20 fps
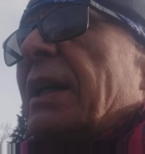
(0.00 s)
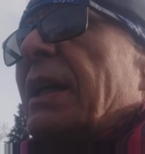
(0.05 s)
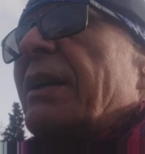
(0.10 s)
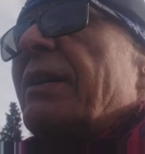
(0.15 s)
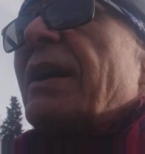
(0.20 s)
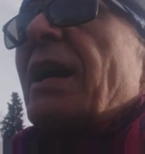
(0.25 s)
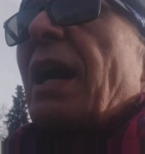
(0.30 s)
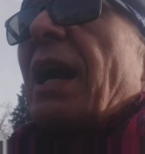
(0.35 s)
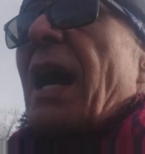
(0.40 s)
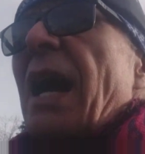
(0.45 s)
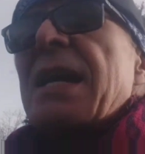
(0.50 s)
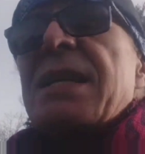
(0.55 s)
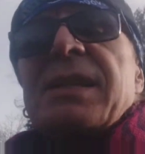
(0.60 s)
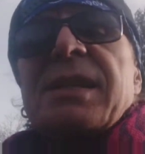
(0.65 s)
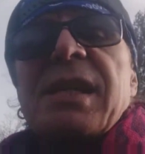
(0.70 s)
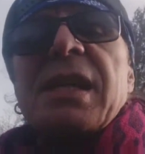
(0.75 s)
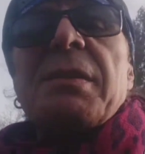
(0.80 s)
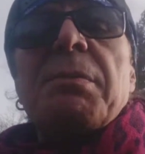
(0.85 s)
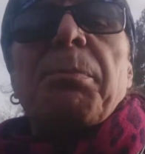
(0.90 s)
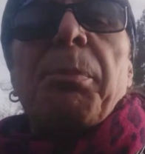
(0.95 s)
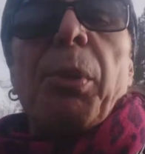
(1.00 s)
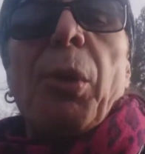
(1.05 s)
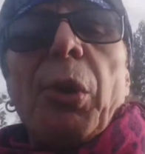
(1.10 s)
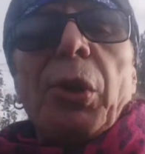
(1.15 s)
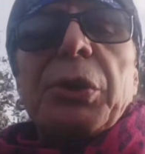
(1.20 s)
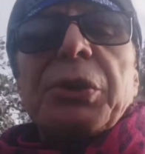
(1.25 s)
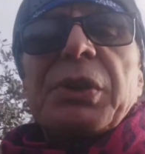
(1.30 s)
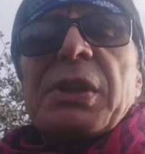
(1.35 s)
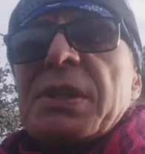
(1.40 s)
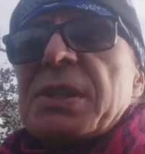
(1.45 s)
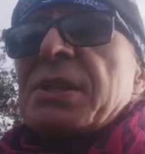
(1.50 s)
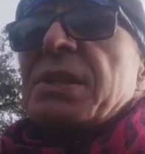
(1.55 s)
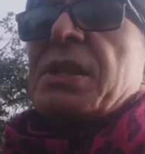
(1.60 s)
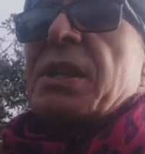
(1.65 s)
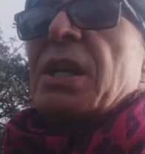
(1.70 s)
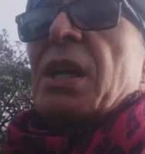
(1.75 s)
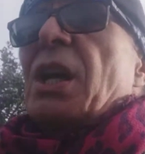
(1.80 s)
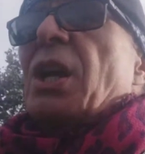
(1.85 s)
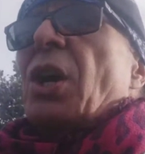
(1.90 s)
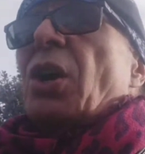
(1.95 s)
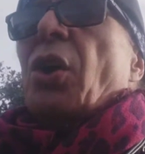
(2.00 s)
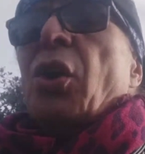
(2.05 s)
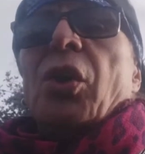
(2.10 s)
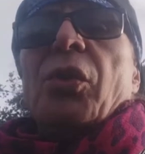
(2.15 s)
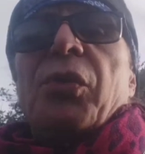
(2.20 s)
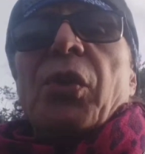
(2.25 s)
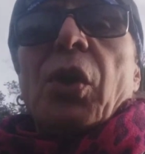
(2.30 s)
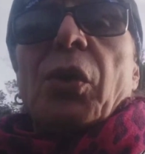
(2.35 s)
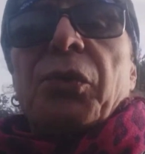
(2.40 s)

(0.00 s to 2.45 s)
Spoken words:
realize the importance of